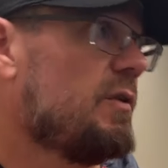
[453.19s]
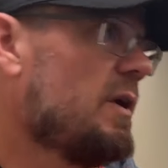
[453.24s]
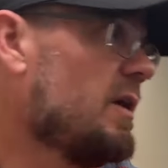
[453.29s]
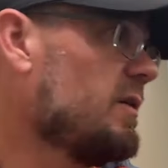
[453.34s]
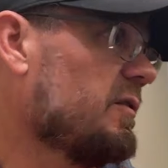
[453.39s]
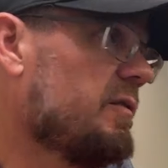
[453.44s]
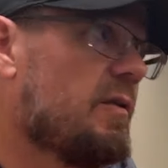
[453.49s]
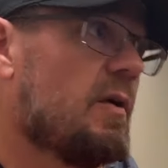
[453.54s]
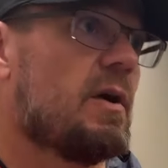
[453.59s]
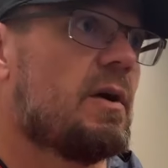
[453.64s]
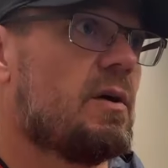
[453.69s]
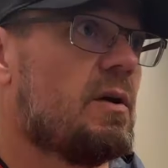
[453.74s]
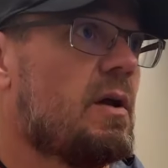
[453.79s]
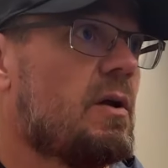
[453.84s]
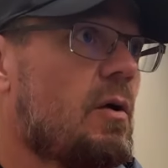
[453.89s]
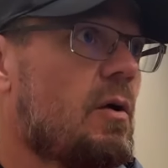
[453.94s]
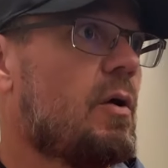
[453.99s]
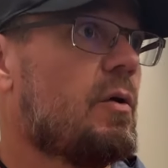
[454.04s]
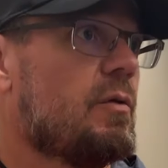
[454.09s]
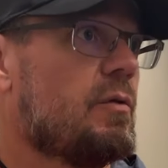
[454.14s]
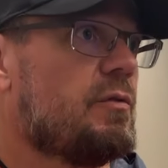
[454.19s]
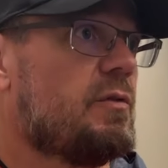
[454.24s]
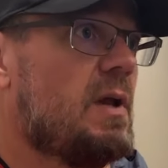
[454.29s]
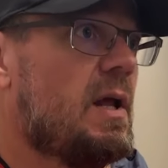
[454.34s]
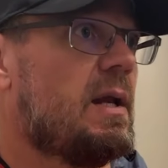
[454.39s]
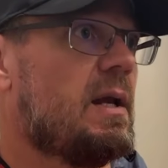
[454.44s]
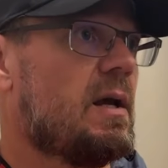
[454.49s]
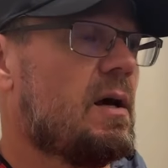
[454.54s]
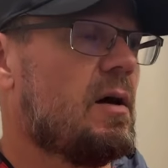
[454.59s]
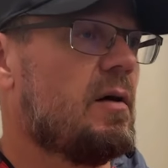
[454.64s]
He has a very good
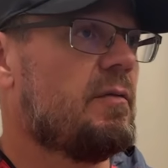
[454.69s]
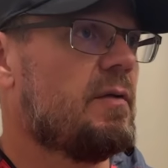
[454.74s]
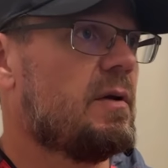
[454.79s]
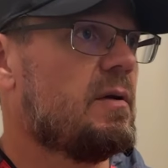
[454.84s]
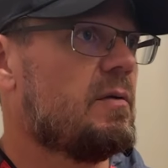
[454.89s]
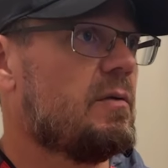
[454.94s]
understanding of it,